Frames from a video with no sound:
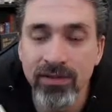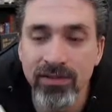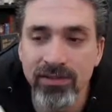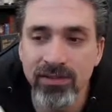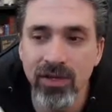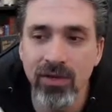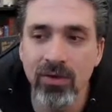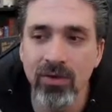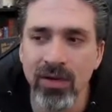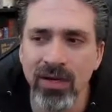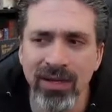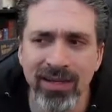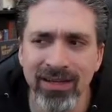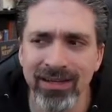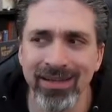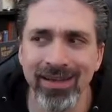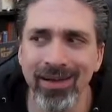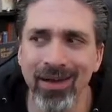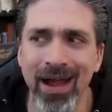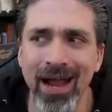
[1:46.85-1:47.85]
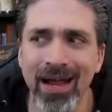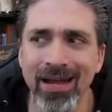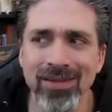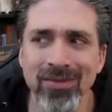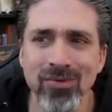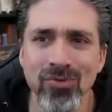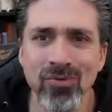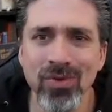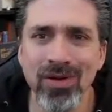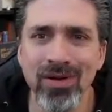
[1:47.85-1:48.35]
So, you know, how do
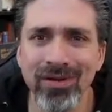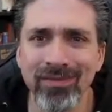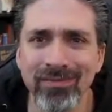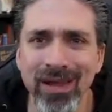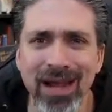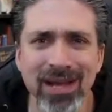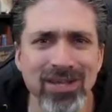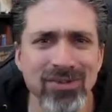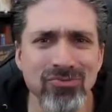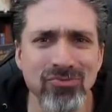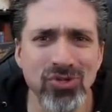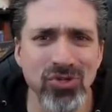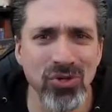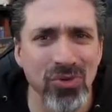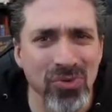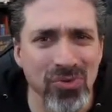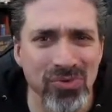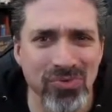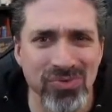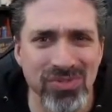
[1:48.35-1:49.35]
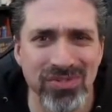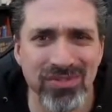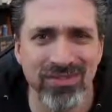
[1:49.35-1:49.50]
you choose?